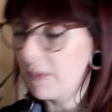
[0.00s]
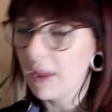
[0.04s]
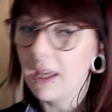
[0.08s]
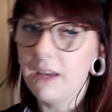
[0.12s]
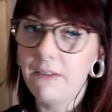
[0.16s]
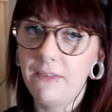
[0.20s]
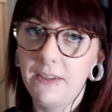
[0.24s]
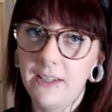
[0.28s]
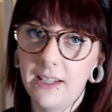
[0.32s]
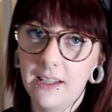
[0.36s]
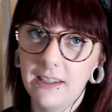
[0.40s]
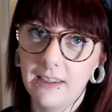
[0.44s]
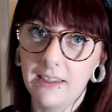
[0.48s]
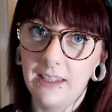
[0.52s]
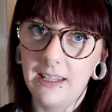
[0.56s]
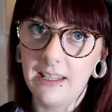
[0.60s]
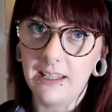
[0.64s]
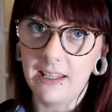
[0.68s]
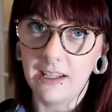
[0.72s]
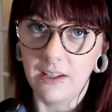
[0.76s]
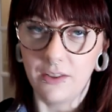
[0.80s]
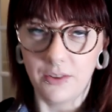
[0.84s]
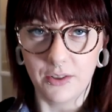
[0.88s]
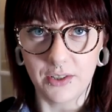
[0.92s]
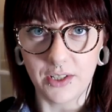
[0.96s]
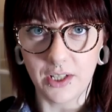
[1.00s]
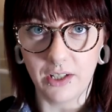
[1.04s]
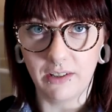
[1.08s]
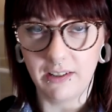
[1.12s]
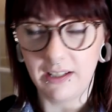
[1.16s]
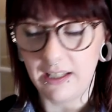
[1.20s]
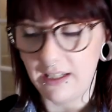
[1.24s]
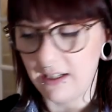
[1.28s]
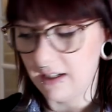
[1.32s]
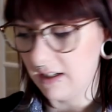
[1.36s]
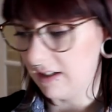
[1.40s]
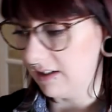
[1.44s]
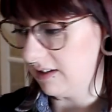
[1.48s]
If you didn't like it, you're still
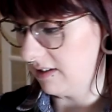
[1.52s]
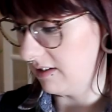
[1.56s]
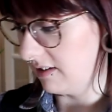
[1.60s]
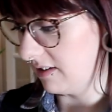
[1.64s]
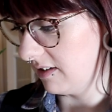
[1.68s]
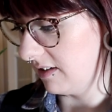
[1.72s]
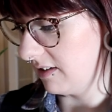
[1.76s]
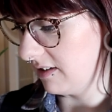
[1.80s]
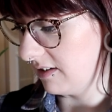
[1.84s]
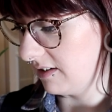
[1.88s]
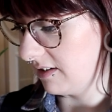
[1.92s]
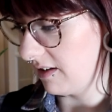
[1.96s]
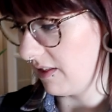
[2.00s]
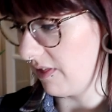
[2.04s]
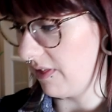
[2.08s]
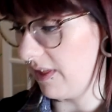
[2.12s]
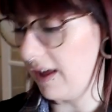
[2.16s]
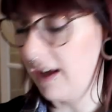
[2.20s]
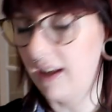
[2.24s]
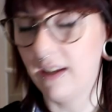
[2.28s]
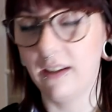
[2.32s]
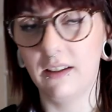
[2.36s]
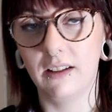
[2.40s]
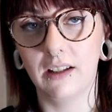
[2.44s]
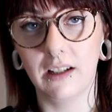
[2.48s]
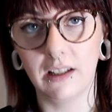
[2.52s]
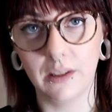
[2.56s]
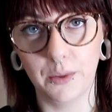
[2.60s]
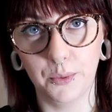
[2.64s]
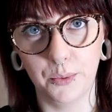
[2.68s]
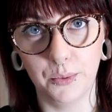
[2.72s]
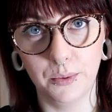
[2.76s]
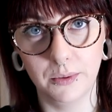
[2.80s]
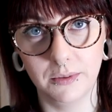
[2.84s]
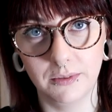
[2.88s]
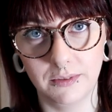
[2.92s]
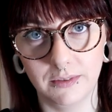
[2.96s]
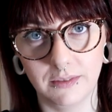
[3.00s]
here, then
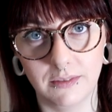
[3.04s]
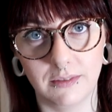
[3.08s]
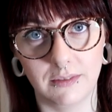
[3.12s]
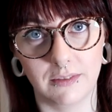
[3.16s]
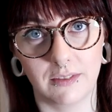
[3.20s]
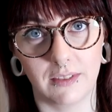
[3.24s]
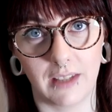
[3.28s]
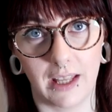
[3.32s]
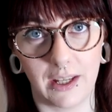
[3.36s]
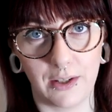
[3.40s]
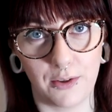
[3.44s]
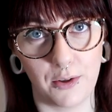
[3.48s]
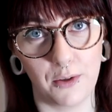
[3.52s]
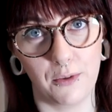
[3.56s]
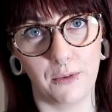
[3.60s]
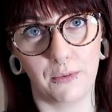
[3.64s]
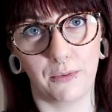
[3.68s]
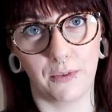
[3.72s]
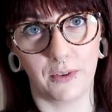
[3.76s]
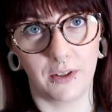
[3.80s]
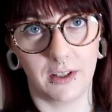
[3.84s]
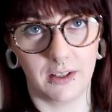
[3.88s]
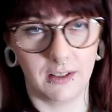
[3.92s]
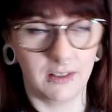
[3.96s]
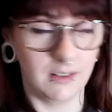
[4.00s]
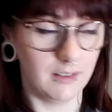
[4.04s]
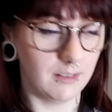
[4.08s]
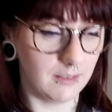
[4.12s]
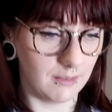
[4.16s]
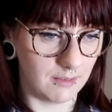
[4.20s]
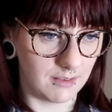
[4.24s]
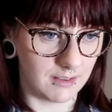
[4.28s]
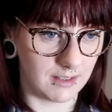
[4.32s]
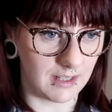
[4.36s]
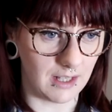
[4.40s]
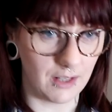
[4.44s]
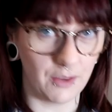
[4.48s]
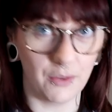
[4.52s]
hello. Thank you for
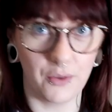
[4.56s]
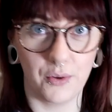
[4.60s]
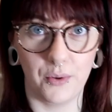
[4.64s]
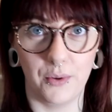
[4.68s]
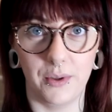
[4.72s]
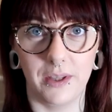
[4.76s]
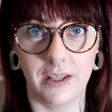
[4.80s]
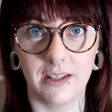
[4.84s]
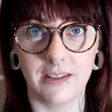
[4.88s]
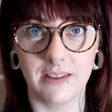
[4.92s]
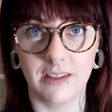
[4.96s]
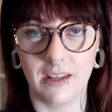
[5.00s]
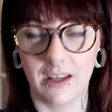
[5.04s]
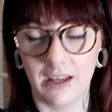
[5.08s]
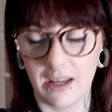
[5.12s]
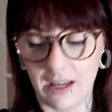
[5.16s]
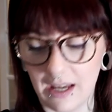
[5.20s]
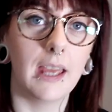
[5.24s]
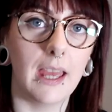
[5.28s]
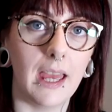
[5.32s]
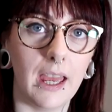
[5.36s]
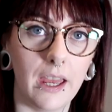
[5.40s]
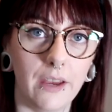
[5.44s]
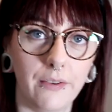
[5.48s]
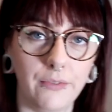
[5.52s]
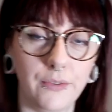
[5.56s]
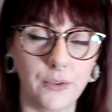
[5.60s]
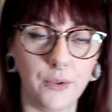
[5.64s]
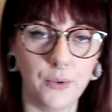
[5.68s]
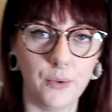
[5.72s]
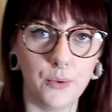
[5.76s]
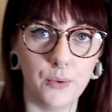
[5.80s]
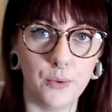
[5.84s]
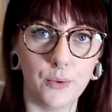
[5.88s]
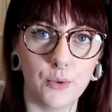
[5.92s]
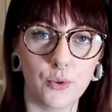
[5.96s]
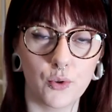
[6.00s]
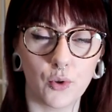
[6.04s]
sitting through this. If
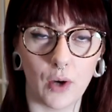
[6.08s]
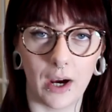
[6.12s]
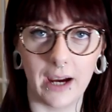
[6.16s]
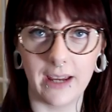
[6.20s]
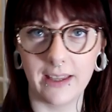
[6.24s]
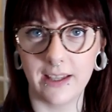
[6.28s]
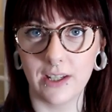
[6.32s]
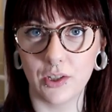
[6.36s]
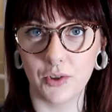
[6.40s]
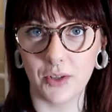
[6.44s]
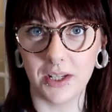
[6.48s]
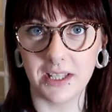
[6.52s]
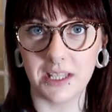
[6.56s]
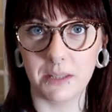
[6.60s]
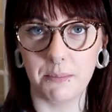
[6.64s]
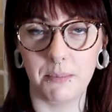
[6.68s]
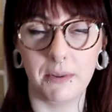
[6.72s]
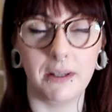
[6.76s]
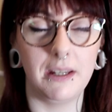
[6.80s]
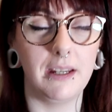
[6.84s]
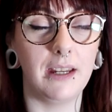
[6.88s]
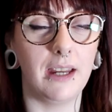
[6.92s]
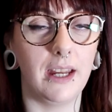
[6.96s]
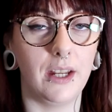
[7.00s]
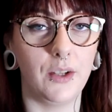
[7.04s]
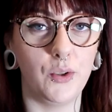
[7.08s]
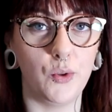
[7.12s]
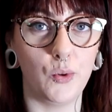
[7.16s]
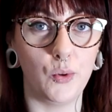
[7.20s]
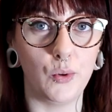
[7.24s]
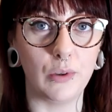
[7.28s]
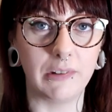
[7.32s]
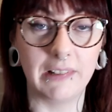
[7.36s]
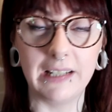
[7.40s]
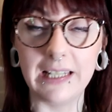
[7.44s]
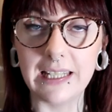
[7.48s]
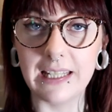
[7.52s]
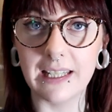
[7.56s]
you try this recipe and
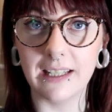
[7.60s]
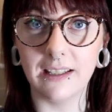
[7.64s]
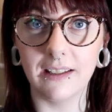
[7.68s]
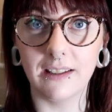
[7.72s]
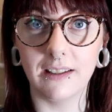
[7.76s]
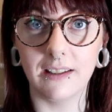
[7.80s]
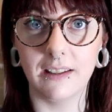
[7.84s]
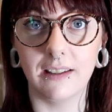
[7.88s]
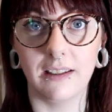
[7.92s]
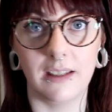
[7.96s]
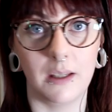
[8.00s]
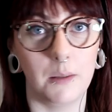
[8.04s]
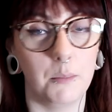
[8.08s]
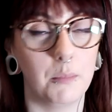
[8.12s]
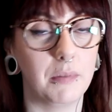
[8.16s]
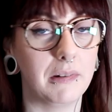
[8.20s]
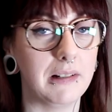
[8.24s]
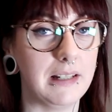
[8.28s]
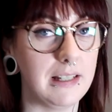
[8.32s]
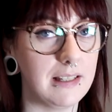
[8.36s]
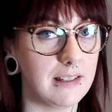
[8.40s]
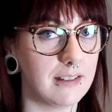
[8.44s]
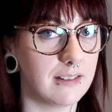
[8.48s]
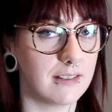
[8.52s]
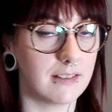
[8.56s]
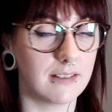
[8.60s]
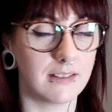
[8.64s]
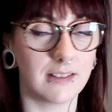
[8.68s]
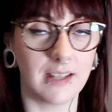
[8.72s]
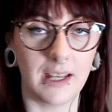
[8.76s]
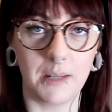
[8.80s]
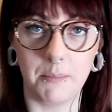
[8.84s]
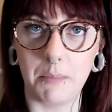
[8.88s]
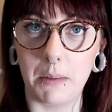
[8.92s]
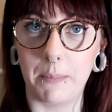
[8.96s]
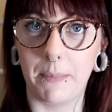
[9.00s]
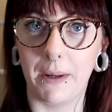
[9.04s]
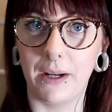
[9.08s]
you like it, then please
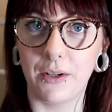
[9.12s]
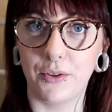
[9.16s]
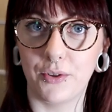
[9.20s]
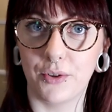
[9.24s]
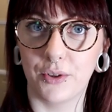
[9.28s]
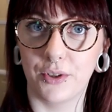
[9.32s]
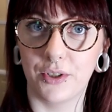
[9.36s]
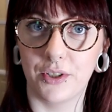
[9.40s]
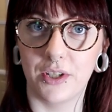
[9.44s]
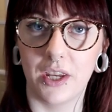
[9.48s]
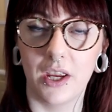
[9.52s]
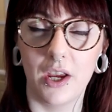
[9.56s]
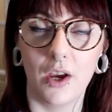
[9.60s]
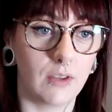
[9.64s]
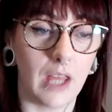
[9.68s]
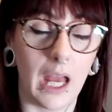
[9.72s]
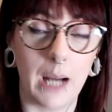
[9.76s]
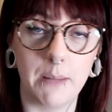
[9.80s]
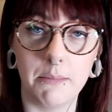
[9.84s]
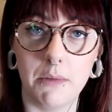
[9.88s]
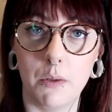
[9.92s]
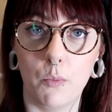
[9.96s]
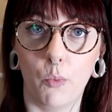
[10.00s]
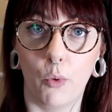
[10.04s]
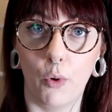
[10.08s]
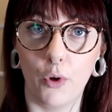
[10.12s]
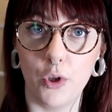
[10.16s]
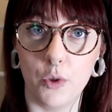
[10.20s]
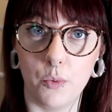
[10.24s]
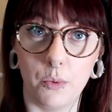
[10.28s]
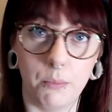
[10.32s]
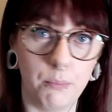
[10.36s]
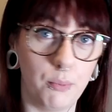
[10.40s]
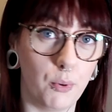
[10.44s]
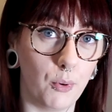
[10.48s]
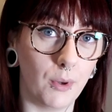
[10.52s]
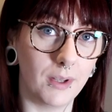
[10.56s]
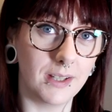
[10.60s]
send me pictures. Tell me what you
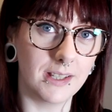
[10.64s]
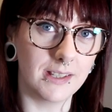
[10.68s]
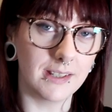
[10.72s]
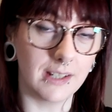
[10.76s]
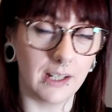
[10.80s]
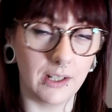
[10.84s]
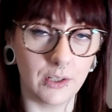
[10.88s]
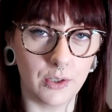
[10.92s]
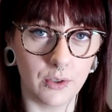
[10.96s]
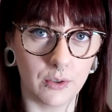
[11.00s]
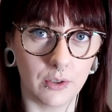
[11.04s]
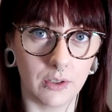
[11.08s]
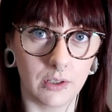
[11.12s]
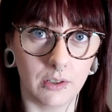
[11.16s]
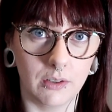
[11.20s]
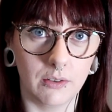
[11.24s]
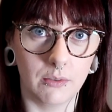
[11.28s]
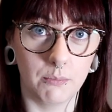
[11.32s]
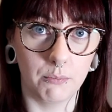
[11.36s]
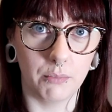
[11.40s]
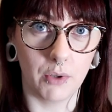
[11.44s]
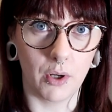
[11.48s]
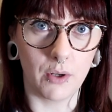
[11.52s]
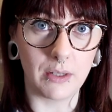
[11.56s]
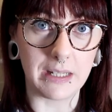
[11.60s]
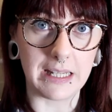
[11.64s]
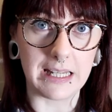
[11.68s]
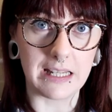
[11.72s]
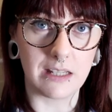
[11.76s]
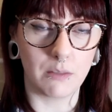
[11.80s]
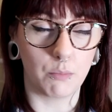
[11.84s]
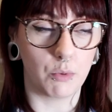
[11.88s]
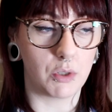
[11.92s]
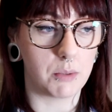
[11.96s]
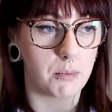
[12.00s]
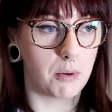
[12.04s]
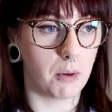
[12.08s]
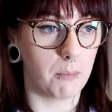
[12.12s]
would put inside your brownies.
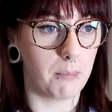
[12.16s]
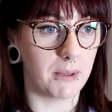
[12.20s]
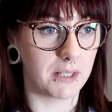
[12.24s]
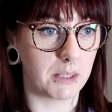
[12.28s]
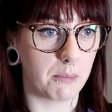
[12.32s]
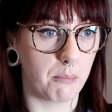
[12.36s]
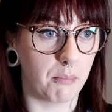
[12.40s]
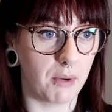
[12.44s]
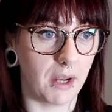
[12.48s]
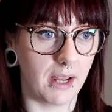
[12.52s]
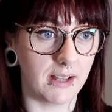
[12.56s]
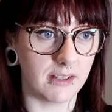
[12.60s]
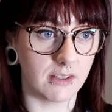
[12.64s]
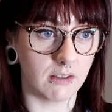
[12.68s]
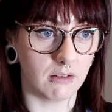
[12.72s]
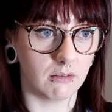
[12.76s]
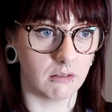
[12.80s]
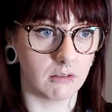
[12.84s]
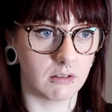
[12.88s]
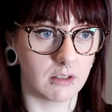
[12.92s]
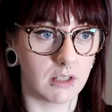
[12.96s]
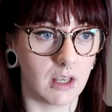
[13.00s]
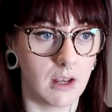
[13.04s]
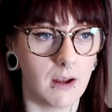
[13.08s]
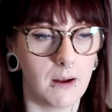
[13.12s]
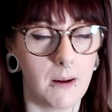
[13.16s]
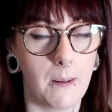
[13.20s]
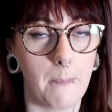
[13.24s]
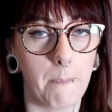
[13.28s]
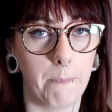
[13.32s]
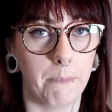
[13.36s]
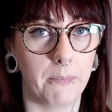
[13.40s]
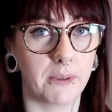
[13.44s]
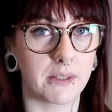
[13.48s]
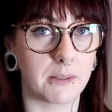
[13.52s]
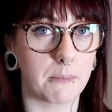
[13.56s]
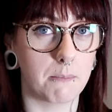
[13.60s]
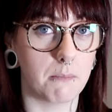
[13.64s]
Would you put bits of pretzels,
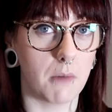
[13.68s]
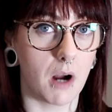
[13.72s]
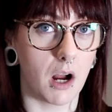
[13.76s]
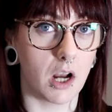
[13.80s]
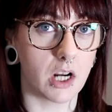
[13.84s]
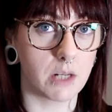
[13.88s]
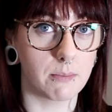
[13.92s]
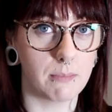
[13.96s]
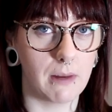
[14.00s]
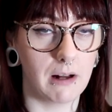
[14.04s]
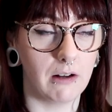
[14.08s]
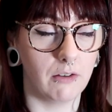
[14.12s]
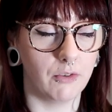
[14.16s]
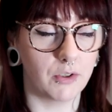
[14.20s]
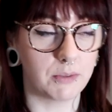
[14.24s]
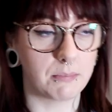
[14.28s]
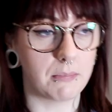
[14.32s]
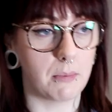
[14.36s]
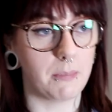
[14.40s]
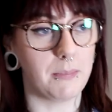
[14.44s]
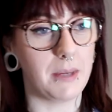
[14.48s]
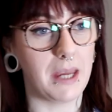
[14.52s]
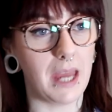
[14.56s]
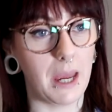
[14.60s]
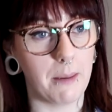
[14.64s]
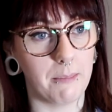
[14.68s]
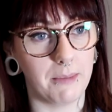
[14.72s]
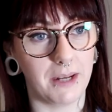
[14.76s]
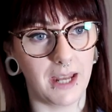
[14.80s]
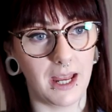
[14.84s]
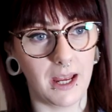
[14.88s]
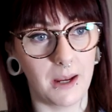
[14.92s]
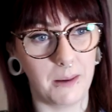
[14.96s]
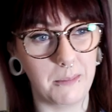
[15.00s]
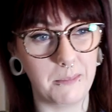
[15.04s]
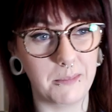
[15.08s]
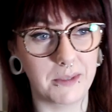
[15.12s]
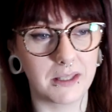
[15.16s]
bits of marshmallows, maybe
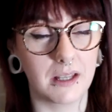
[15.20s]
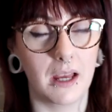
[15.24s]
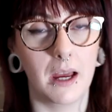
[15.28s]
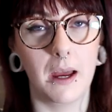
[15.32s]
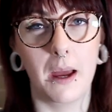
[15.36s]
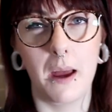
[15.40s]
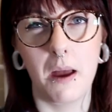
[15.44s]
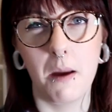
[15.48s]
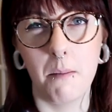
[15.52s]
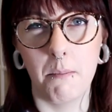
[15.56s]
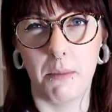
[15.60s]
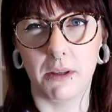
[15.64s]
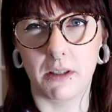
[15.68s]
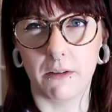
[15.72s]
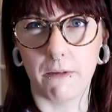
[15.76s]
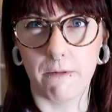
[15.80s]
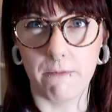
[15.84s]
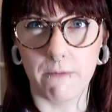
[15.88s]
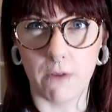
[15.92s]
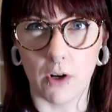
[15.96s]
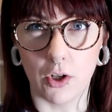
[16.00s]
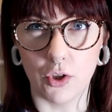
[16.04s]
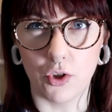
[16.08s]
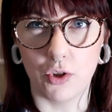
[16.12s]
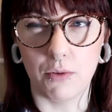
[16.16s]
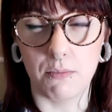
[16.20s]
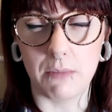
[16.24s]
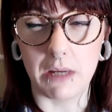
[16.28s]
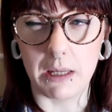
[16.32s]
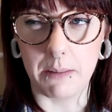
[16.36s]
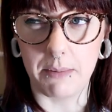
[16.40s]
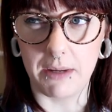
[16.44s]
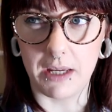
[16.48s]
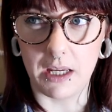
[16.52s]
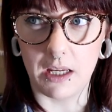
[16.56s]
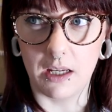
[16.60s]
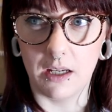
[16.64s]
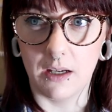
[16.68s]
M&Ms, bits of fudge
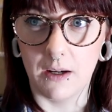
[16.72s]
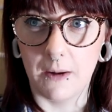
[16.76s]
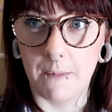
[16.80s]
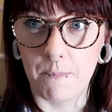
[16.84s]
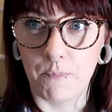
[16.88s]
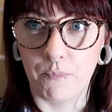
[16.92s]
maybe?